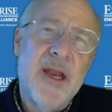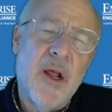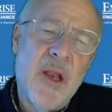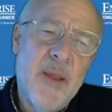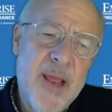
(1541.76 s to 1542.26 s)

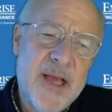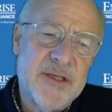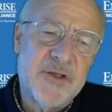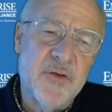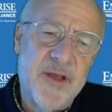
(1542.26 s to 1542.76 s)
Now, it, let me
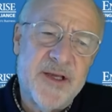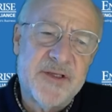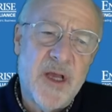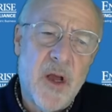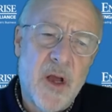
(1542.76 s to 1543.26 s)
ask you
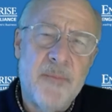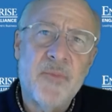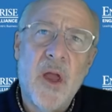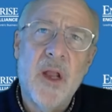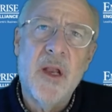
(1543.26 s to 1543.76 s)
this yeah.
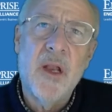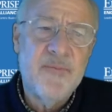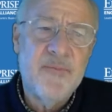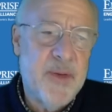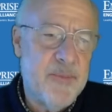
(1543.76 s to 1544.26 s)
um, a lot
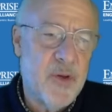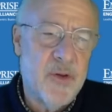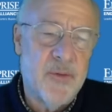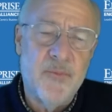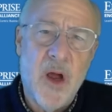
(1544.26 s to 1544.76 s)
of
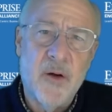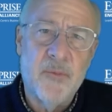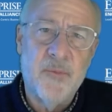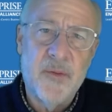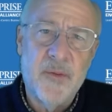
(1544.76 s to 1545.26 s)
people are
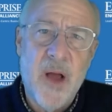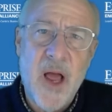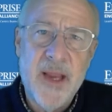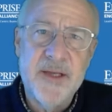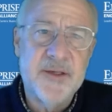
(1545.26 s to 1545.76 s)

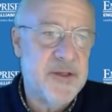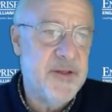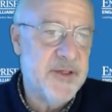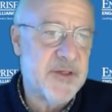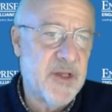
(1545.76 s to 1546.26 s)
buying into
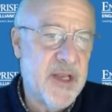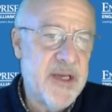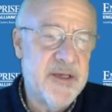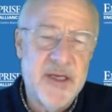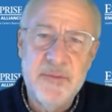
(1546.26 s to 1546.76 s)
these
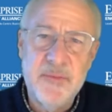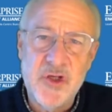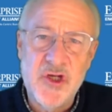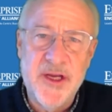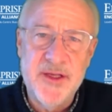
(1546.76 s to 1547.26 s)
LinkedIn
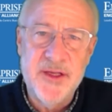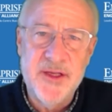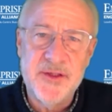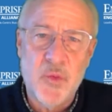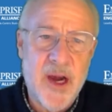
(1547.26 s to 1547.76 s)

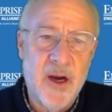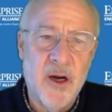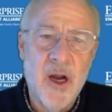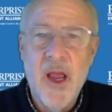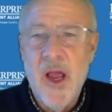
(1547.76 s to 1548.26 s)
machines where mm.